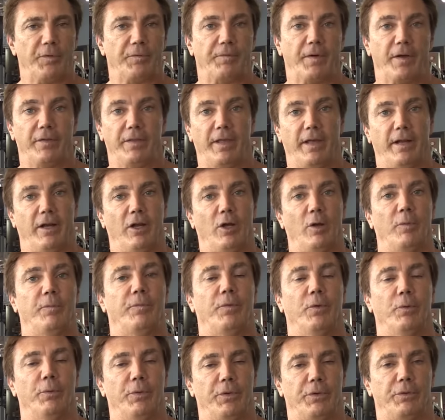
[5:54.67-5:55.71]
you found that
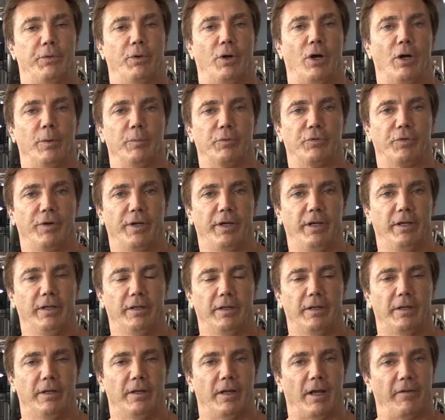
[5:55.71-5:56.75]
helpful with your arm
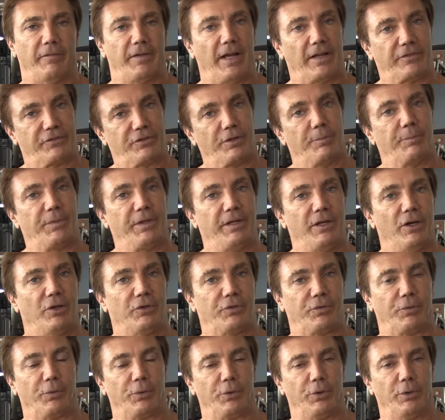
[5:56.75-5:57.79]
training. I've got something
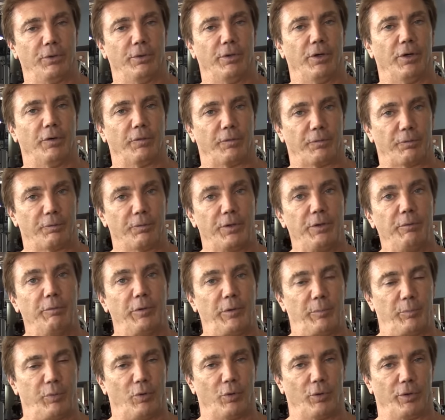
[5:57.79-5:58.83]
else for you, a free
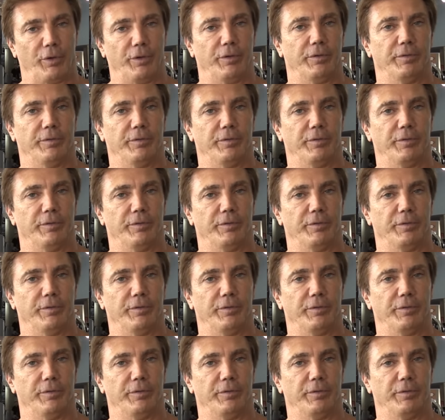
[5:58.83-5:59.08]
report.